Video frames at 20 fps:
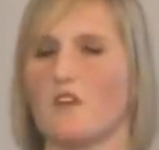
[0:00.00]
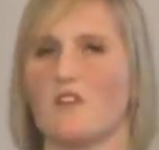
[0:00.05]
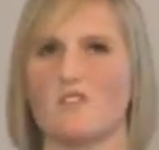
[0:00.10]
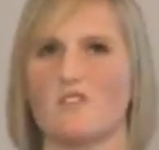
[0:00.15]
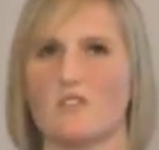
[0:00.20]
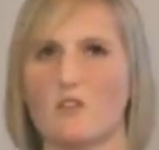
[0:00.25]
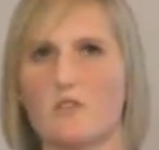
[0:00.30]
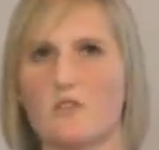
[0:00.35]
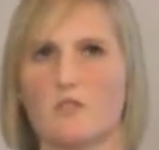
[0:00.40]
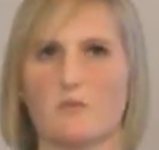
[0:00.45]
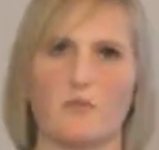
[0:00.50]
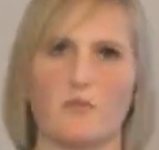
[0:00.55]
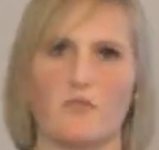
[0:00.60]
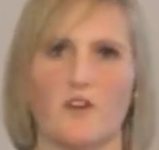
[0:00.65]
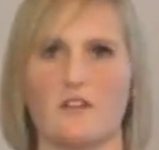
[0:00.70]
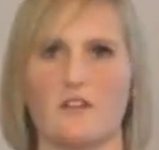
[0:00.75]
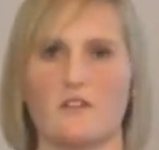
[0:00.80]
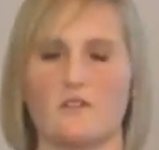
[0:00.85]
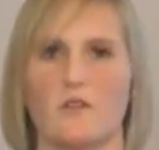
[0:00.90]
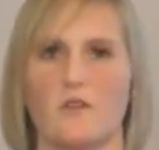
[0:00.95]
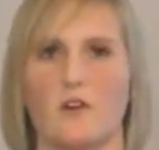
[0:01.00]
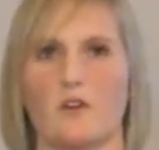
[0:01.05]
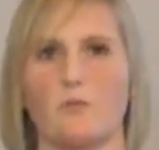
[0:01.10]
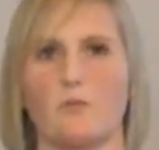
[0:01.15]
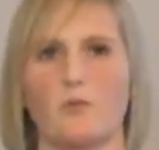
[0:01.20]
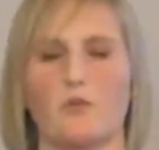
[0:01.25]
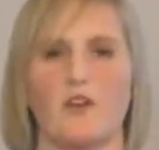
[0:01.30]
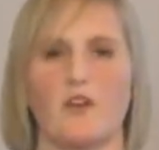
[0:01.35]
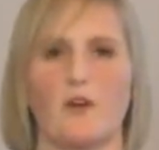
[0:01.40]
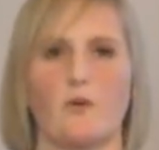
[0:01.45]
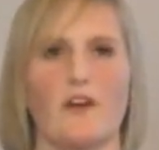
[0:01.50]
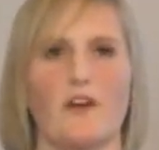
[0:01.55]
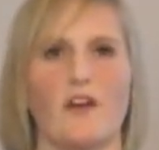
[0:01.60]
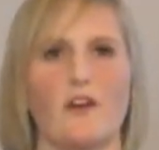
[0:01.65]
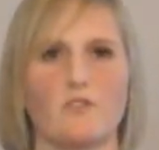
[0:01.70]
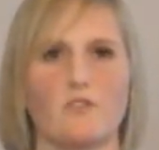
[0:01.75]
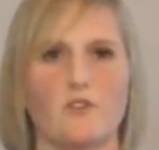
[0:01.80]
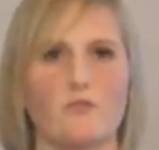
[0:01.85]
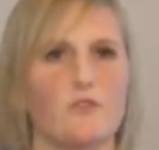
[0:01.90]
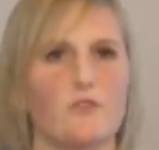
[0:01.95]
service providers, if I could put it that way,
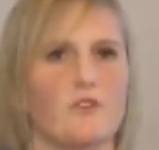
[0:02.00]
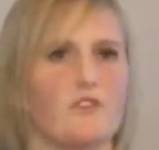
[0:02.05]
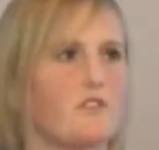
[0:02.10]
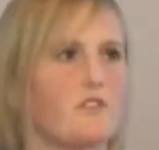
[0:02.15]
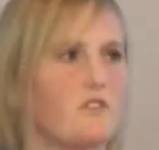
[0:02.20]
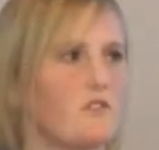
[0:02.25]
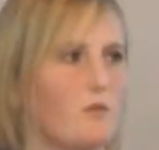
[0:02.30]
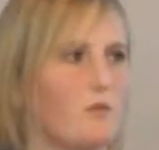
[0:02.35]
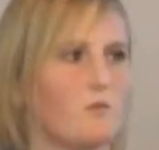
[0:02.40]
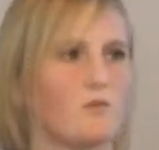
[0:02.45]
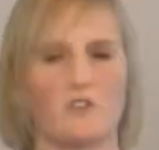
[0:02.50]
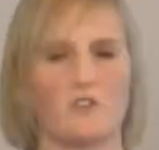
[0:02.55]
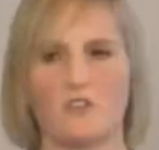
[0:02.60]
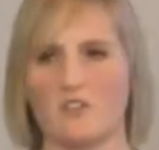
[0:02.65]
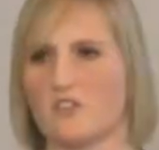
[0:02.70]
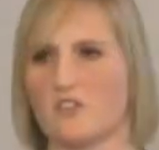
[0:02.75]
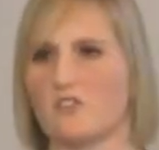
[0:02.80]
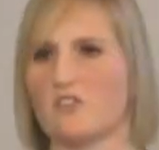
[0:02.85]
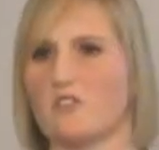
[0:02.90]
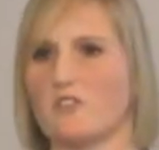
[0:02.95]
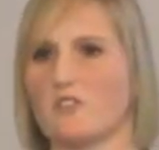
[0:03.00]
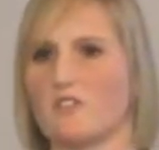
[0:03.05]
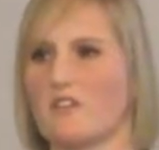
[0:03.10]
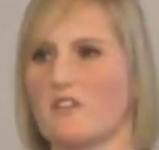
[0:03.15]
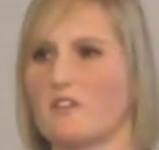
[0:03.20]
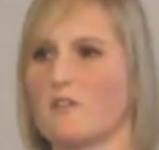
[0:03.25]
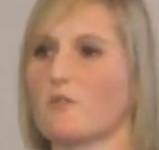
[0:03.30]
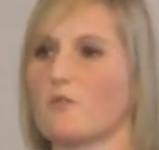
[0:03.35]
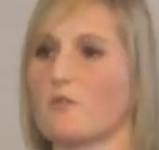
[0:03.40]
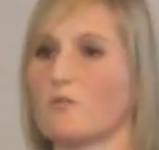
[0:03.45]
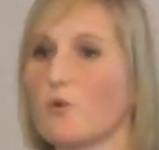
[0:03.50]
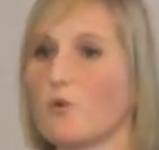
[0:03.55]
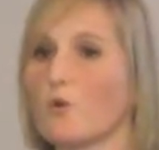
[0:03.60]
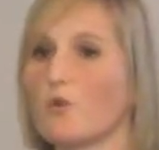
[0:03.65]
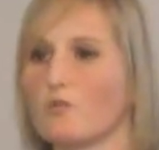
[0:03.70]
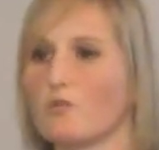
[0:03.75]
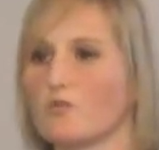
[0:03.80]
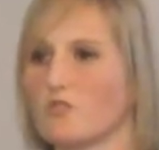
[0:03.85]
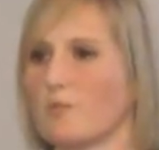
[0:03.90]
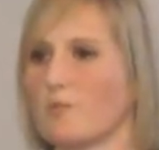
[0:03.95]
have different terms and conditions and different
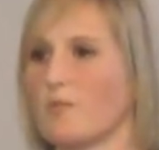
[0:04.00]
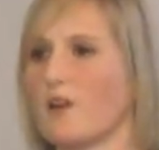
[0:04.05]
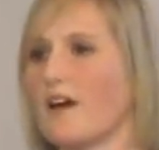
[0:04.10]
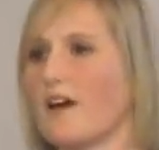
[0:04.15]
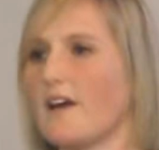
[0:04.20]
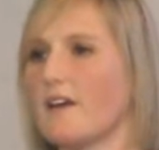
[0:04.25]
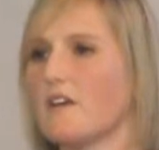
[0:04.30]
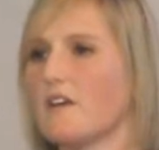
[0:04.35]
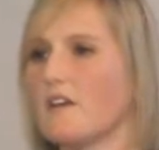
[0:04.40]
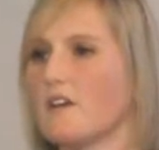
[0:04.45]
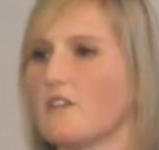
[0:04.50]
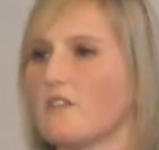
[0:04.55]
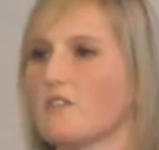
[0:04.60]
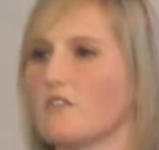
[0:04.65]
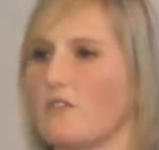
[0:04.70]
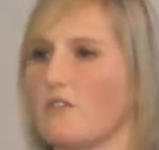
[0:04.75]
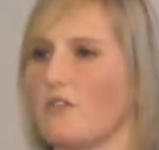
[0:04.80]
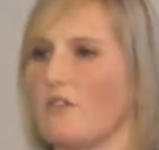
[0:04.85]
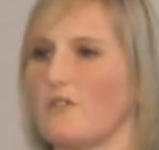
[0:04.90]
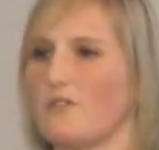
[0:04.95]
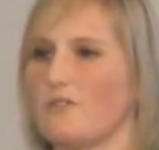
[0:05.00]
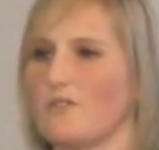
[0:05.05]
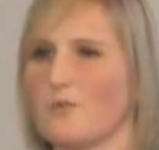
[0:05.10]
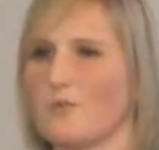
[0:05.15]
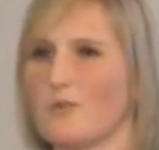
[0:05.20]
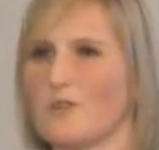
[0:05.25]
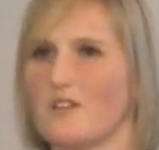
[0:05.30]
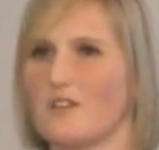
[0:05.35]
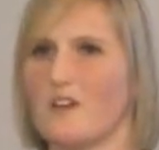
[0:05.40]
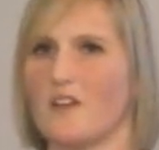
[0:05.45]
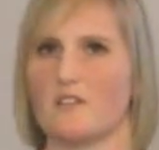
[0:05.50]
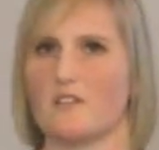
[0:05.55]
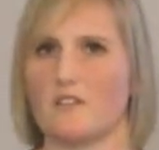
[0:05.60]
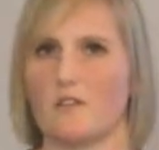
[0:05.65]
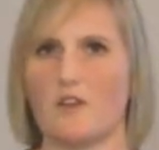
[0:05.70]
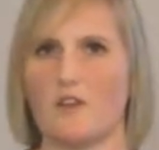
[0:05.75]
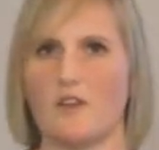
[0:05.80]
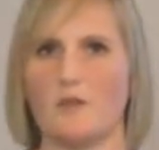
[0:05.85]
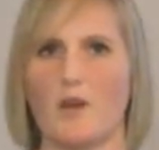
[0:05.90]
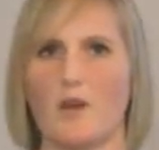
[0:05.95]
rules which apply. So you wouldn't
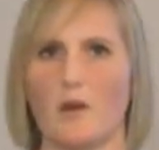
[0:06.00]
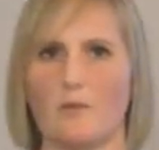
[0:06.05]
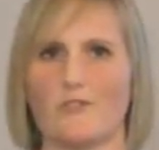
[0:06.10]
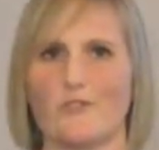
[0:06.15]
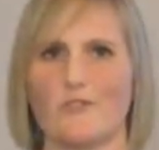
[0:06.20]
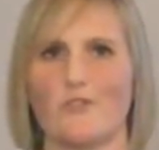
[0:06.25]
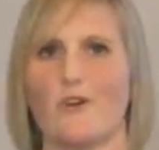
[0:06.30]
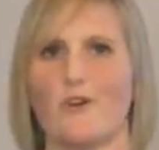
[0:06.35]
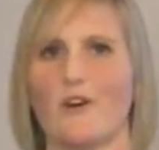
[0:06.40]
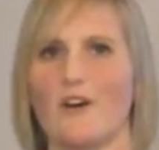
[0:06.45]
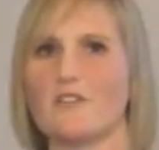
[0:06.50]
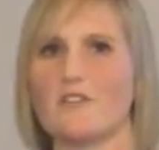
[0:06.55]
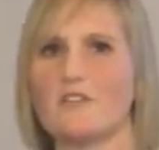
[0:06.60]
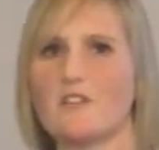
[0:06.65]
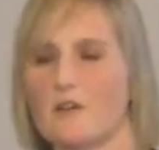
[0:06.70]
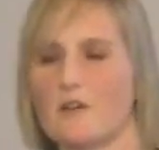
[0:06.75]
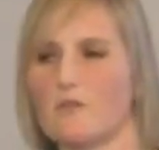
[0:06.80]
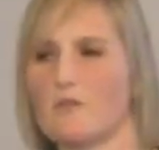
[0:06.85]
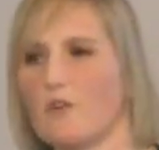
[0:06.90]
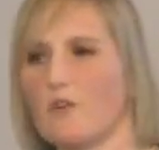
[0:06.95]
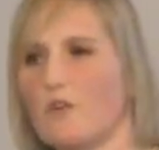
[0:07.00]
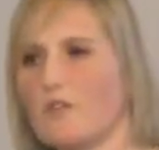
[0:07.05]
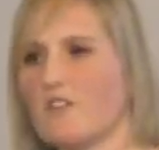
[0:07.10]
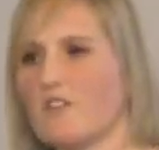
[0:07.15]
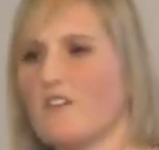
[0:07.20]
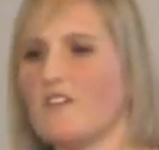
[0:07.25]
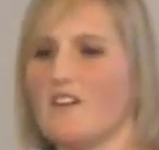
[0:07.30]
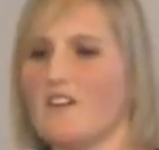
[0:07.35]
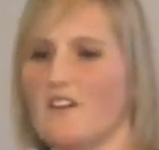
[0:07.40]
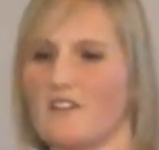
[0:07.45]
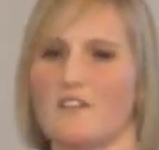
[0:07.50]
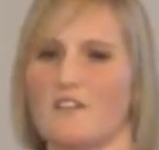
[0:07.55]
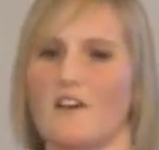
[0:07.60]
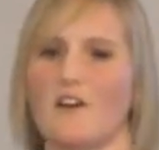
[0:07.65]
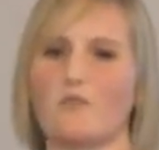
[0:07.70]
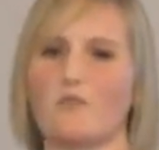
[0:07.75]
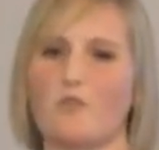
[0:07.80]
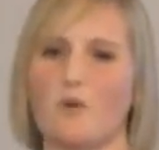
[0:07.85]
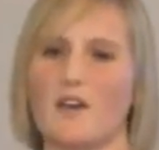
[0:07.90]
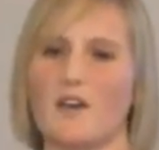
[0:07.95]
necessarily be able to go outside of those,
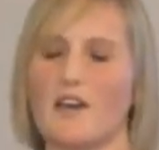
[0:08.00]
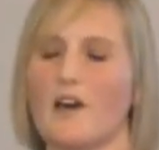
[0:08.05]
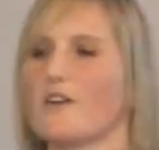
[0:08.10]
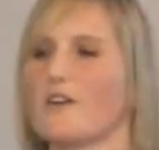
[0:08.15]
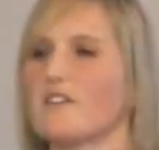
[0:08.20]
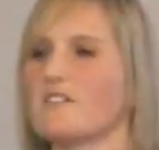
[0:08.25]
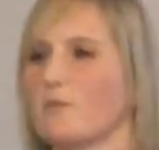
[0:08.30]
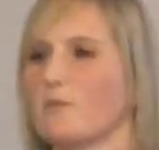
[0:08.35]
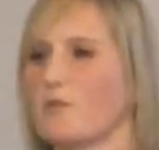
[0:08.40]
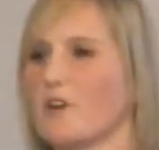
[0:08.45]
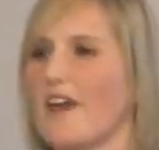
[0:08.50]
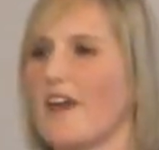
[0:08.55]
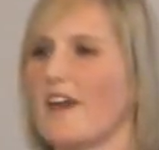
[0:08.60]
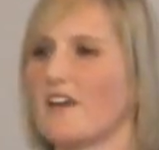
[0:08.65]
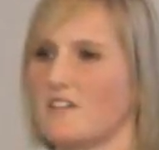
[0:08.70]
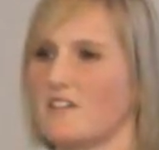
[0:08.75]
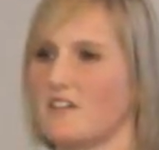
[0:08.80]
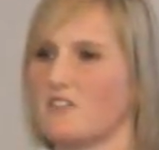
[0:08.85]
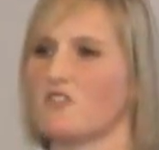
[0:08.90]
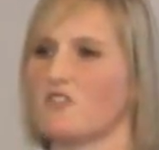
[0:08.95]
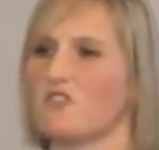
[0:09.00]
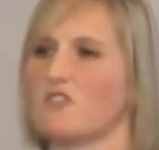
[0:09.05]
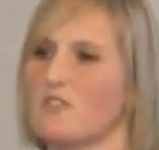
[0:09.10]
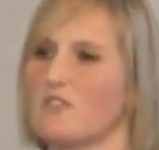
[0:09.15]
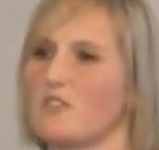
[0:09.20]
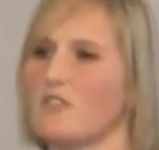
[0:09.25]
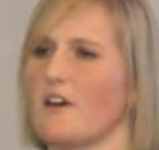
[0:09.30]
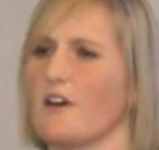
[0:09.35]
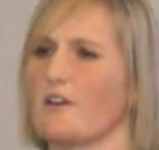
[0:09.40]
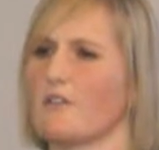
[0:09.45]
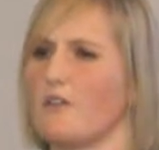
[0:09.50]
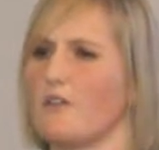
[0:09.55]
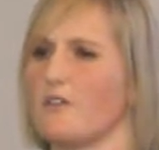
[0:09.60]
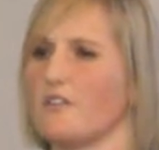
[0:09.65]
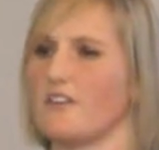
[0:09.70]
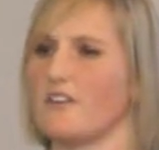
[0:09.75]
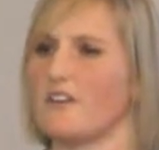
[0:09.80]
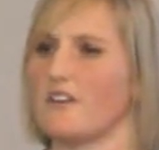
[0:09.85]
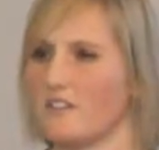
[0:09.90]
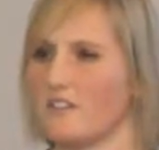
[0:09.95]
aside from allowing someone access just to download
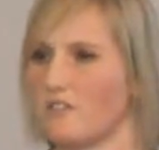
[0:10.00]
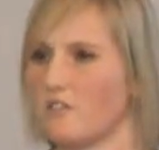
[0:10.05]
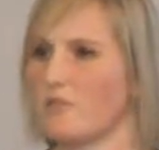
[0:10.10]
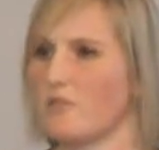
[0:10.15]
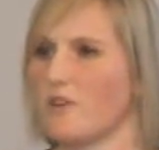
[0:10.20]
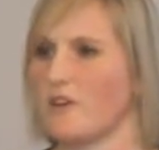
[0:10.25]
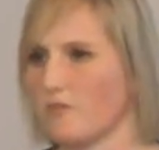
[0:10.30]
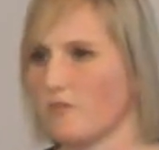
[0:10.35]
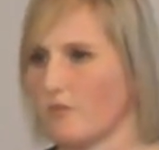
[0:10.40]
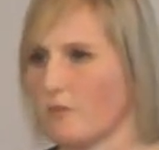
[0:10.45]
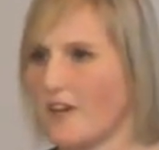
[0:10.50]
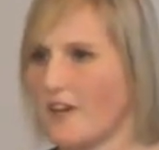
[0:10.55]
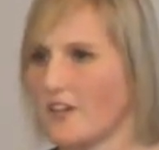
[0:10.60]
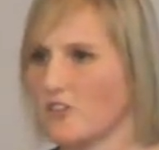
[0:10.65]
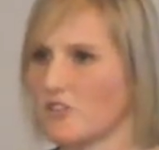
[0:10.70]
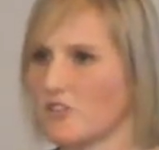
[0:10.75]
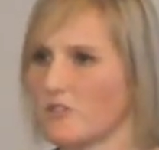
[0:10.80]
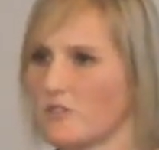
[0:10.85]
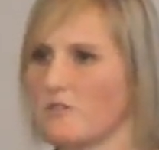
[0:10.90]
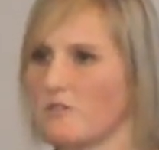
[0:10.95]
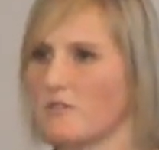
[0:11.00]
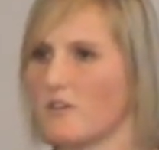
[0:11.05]
the necessary information.